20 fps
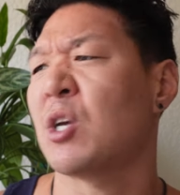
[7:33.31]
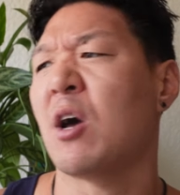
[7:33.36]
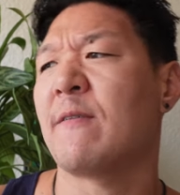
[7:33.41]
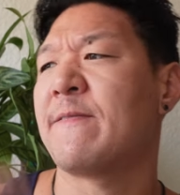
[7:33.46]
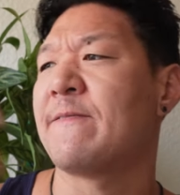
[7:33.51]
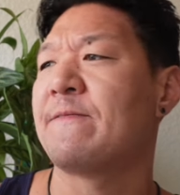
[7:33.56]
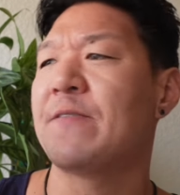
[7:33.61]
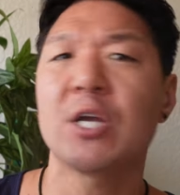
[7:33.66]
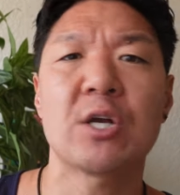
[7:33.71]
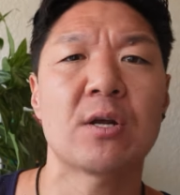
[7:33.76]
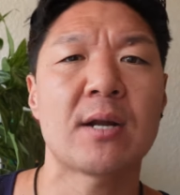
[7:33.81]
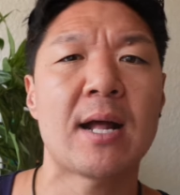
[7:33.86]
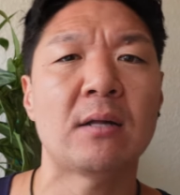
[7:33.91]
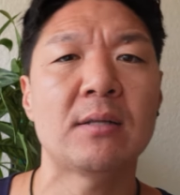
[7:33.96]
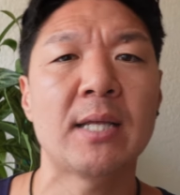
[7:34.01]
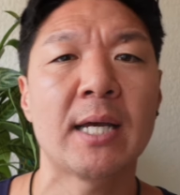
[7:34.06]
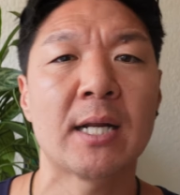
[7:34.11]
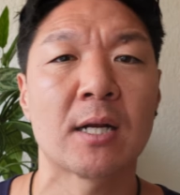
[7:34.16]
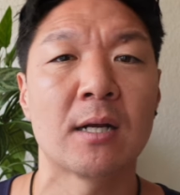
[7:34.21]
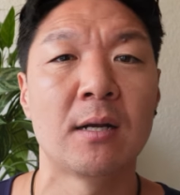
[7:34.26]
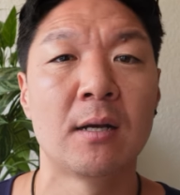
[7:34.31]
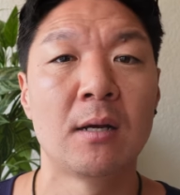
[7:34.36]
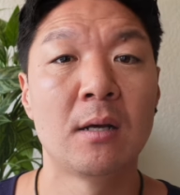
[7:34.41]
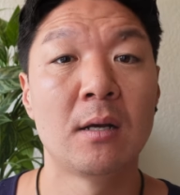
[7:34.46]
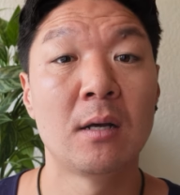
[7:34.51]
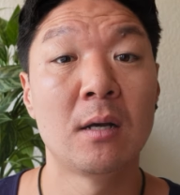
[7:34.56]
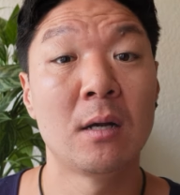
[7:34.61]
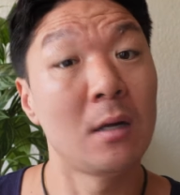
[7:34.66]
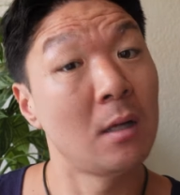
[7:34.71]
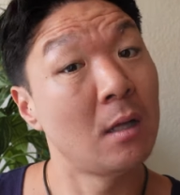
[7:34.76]
I'll figure it out later.
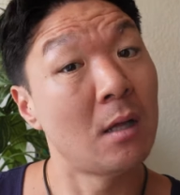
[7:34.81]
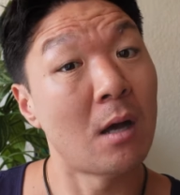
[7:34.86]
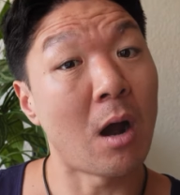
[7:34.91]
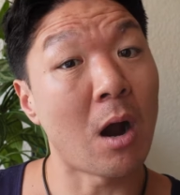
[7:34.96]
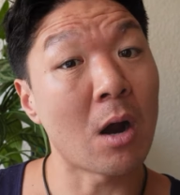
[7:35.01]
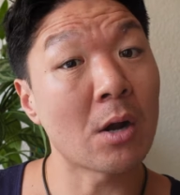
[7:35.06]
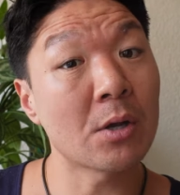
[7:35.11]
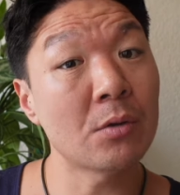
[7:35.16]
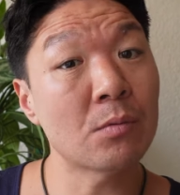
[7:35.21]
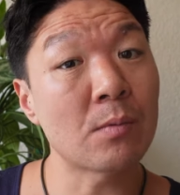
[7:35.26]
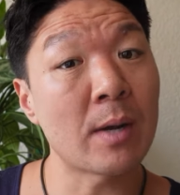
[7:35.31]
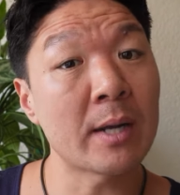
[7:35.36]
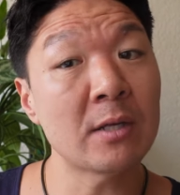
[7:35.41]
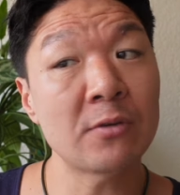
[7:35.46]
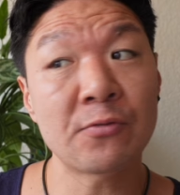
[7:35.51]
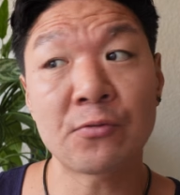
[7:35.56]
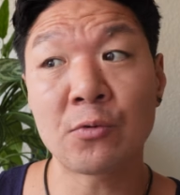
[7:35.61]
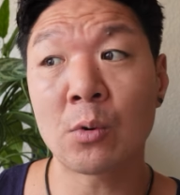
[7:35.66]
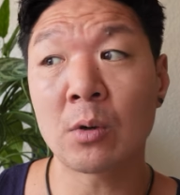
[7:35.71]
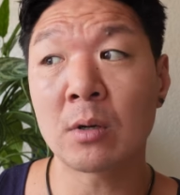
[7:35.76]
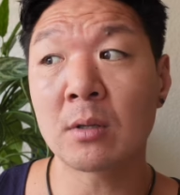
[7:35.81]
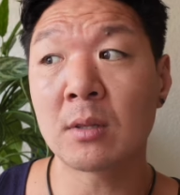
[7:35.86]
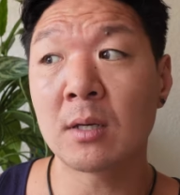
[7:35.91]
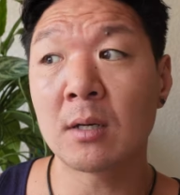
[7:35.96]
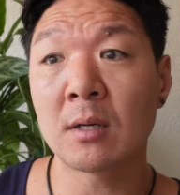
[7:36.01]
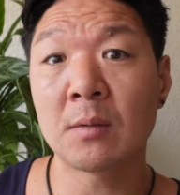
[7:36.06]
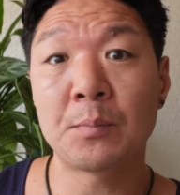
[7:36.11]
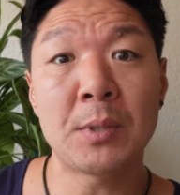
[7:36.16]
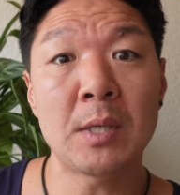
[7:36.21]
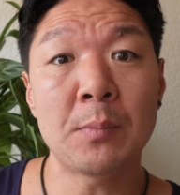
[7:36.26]
Are you ready for
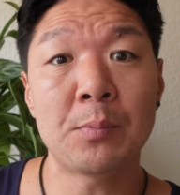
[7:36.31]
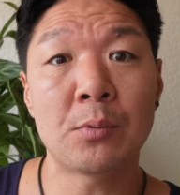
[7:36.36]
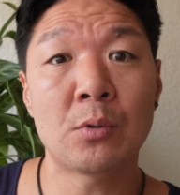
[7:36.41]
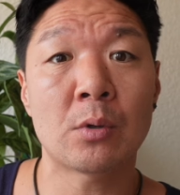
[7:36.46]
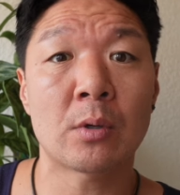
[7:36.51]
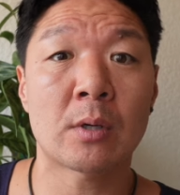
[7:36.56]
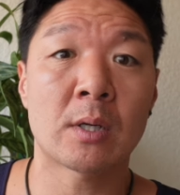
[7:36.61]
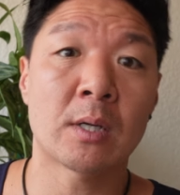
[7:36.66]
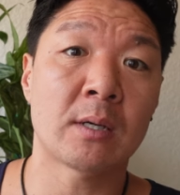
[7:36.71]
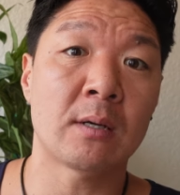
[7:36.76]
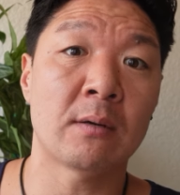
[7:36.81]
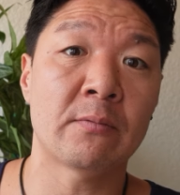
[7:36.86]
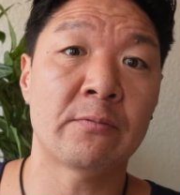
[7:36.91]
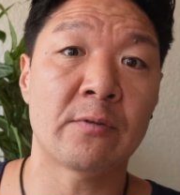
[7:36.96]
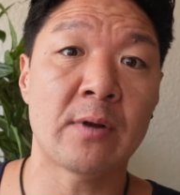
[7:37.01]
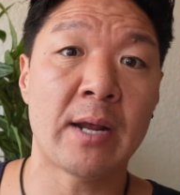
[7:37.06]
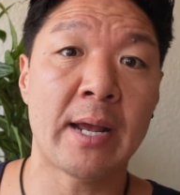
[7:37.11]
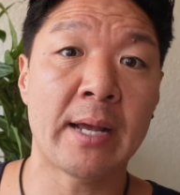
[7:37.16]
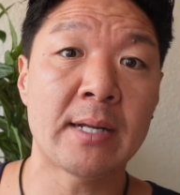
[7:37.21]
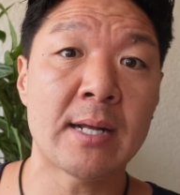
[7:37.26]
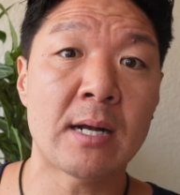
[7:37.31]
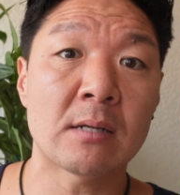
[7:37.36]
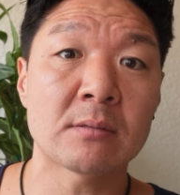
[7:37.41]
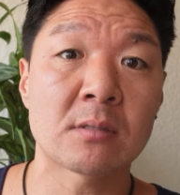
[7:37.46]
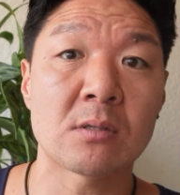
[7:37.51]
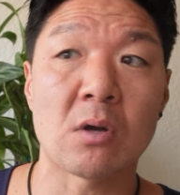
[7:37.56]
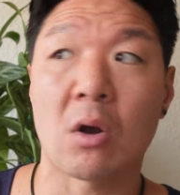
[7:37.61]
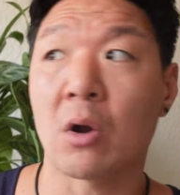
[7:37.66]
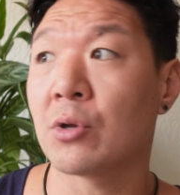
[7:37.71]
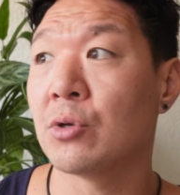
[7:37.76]
the people who are going to come for
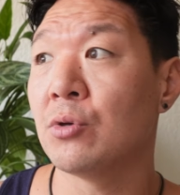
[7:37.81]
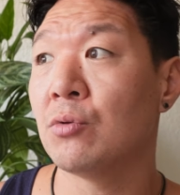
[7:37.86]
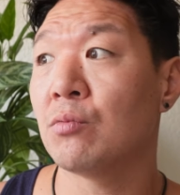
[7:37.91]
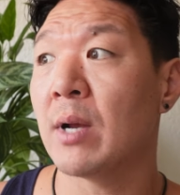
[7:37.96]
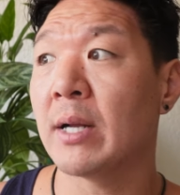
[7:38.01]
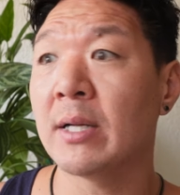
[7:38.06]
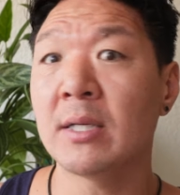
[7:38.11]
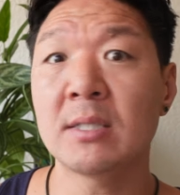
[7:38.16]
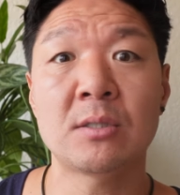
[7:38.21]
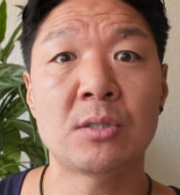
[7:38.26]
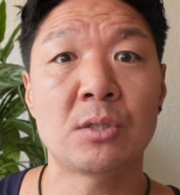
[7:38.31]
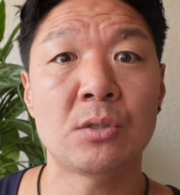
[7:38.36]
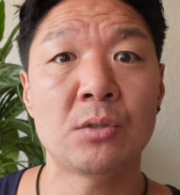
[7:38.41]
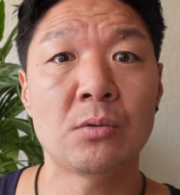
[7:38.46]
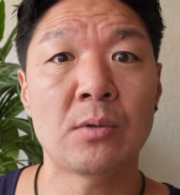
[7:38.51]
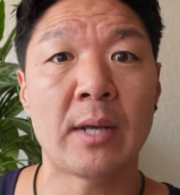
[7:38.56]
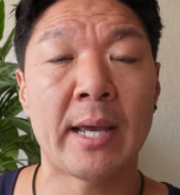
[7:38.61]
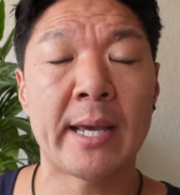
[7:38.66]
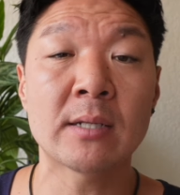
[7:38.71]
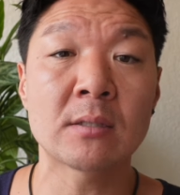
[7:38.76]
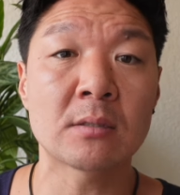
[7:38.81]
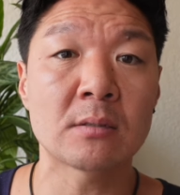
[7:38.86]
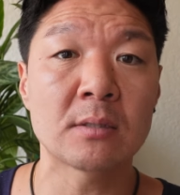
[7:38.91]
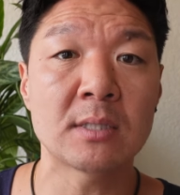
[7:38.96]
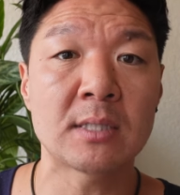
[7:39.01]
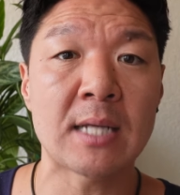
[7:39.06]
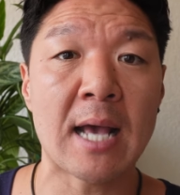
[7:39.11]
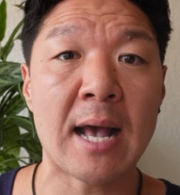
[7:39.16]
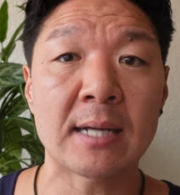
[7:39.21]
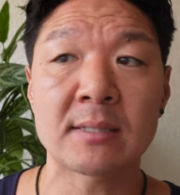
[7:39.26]
handouts? Are you ready to handle
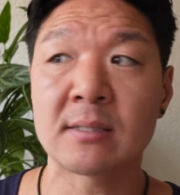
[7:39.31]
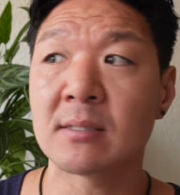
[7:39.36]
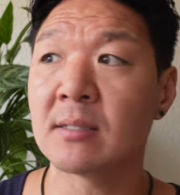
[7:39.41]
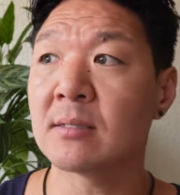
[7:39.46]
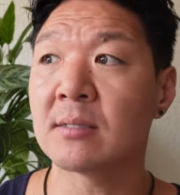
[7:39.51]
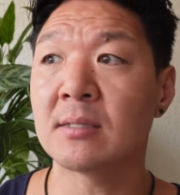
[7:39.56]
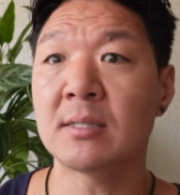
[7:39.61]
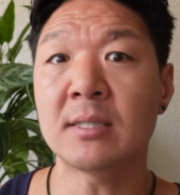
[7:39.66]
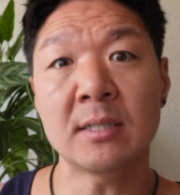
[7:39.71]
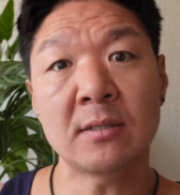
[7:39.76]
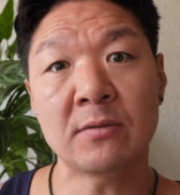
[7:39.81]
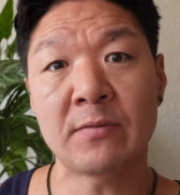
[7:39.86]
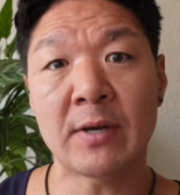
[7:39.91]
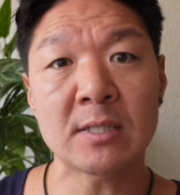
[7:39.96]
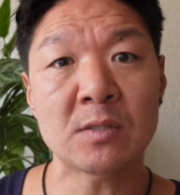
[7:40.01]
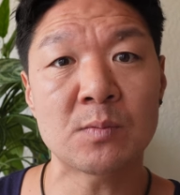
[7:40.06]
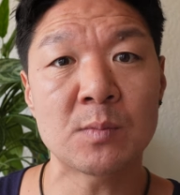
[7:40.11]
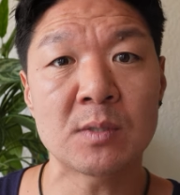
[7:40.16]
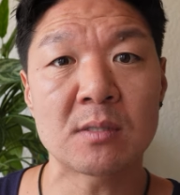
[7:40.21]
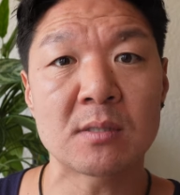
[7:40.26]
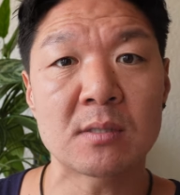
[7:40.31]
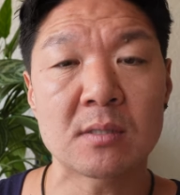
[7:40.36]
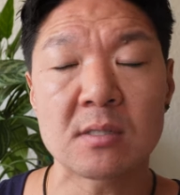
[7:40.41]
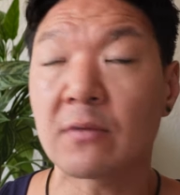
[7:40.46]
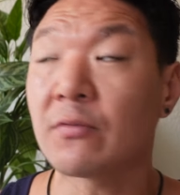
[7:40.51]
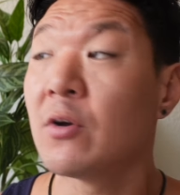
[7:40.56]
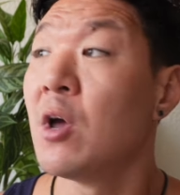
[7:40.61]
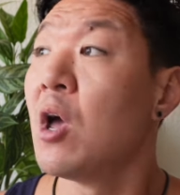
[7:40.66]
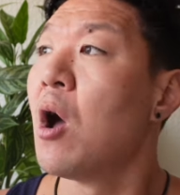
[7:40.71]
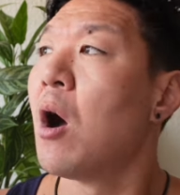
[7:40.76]
the taxes and the investments and
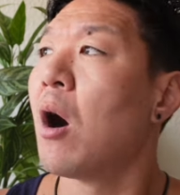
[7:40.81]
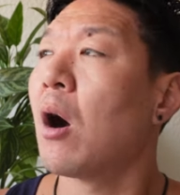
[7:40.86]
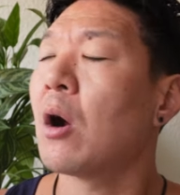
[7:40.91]
stuff?